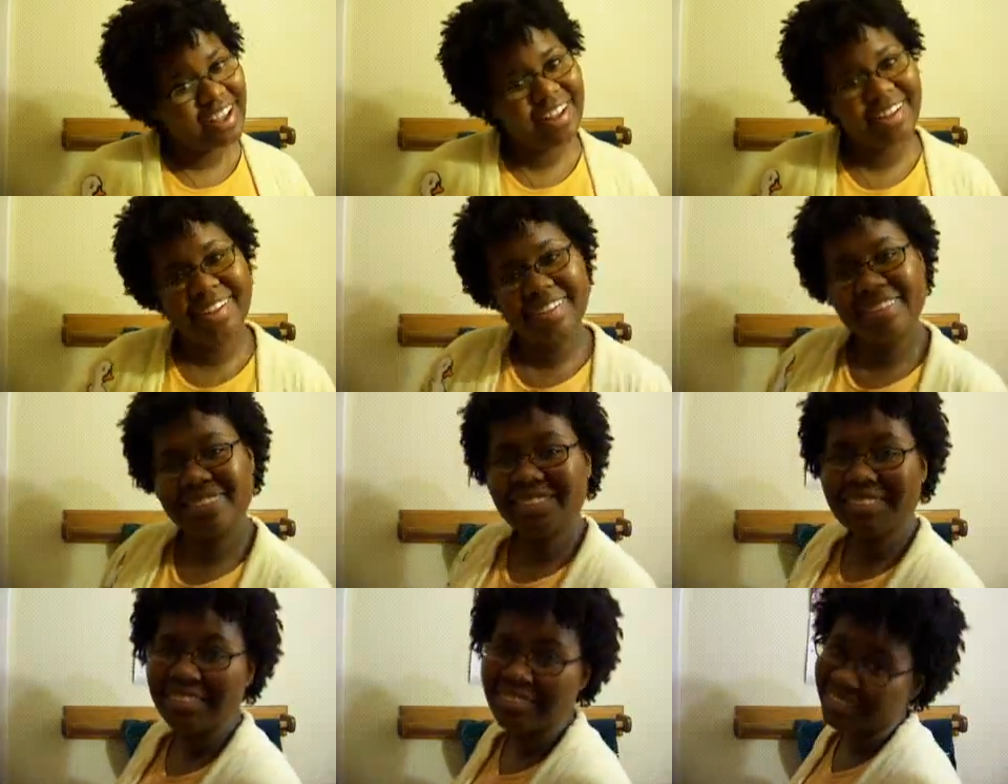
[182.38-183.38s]
y'all.
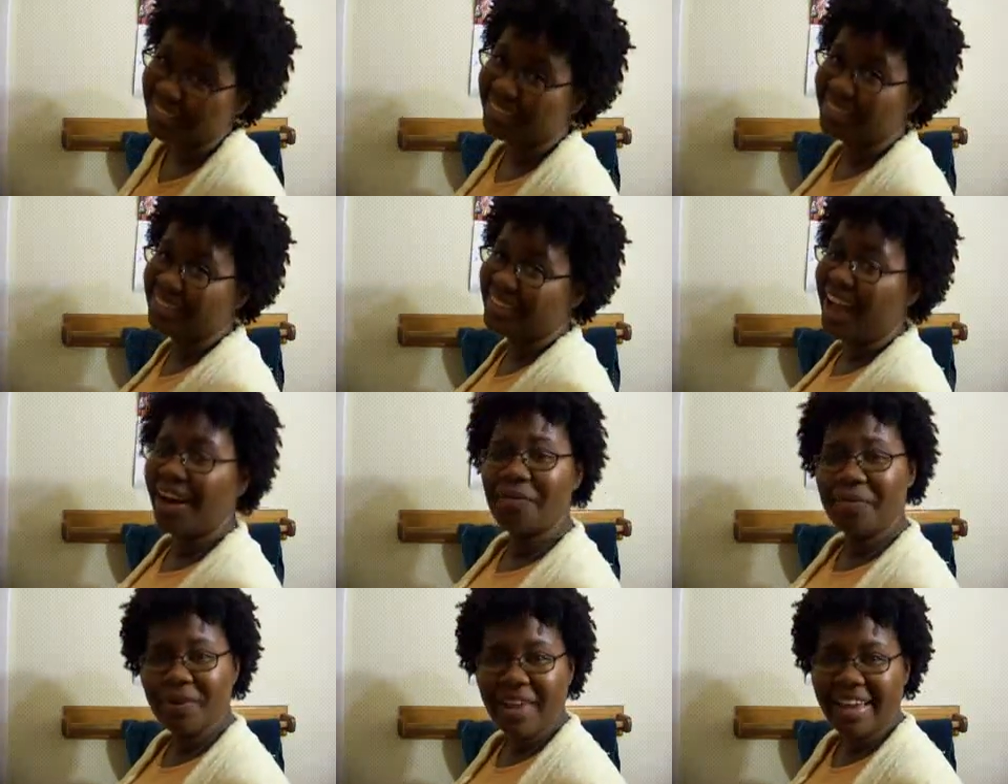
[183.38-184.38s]
I
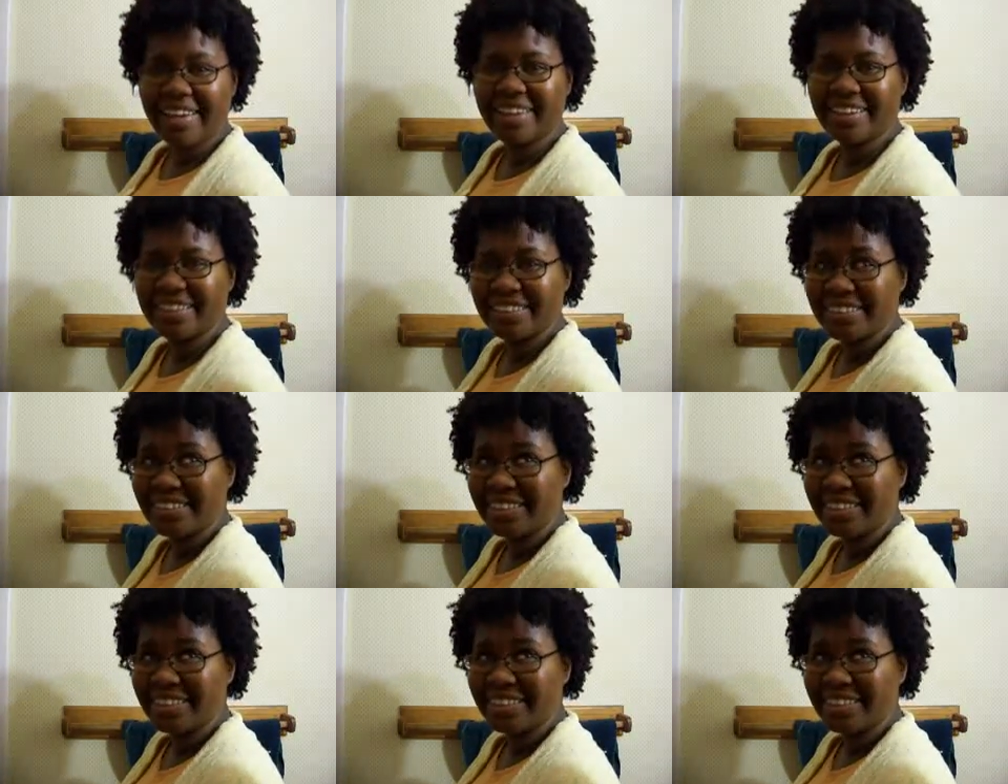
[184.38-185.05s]
hope you like it.